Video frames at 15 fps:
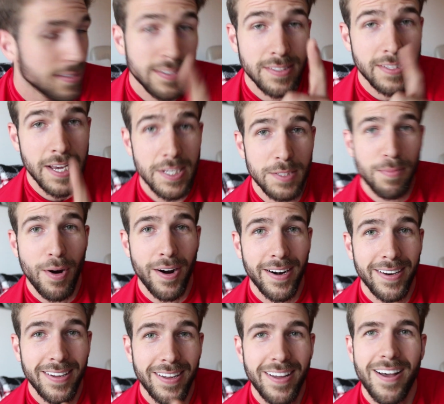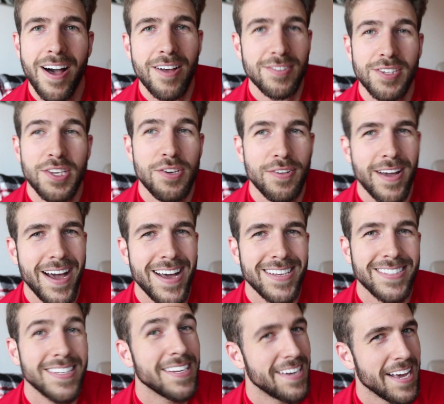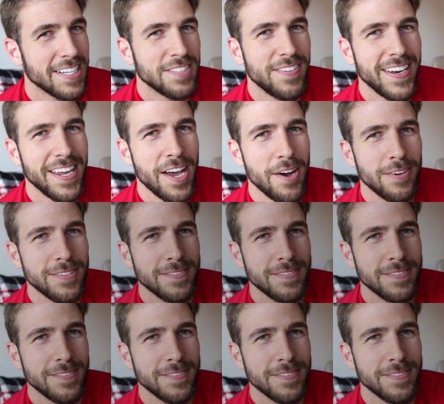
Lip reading: stay smart. I'll see you guys next video.